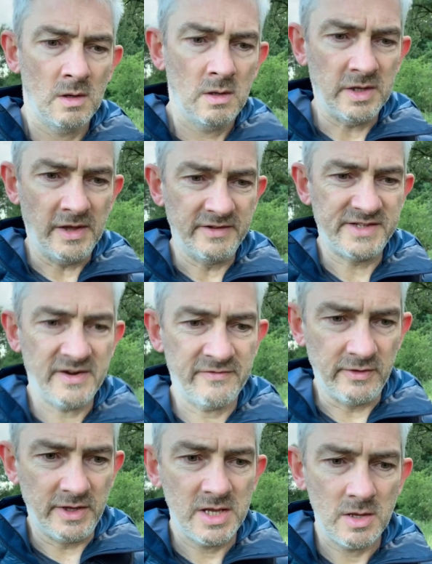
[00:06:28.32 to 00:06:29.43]
Yeah, there's
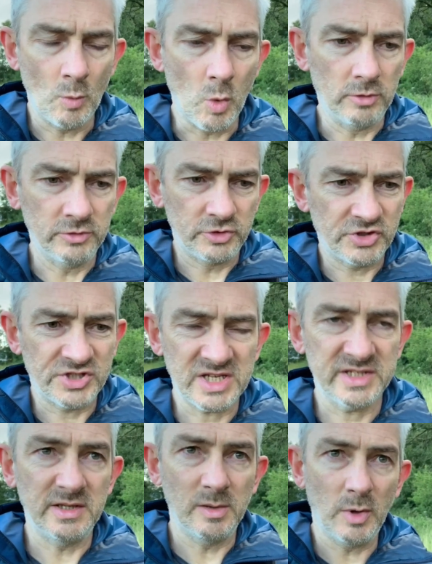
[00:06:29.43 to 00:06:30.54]
definitely one just sat
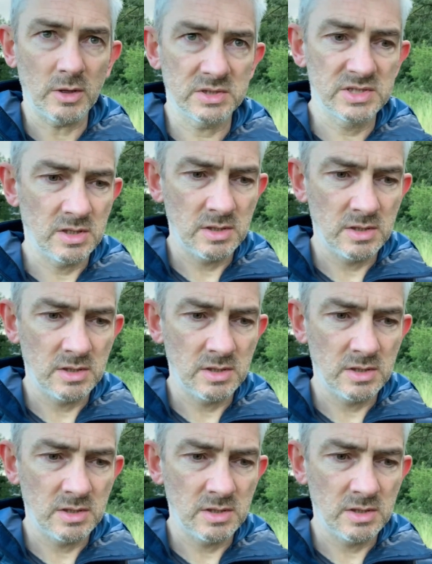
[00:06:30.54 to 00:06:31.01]
in the box.